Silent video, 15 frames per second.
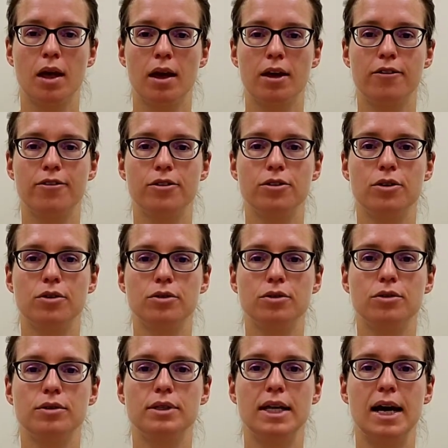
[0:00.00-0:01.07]
If you don't
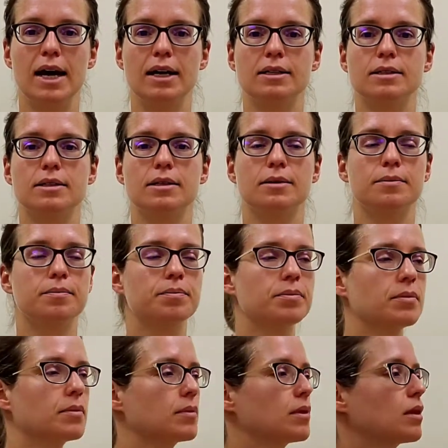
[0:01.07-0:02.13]
do that,
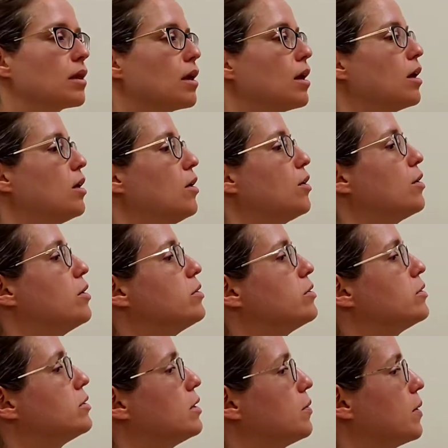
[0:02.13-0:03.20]
you're going to
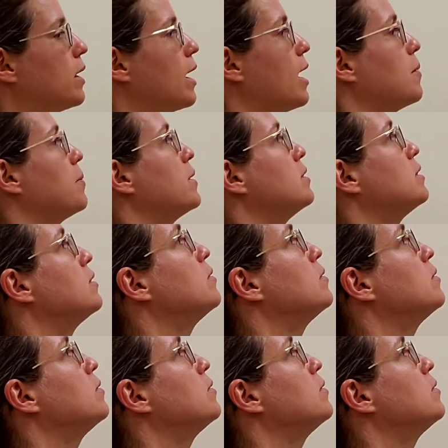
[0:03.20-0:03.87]
see what happens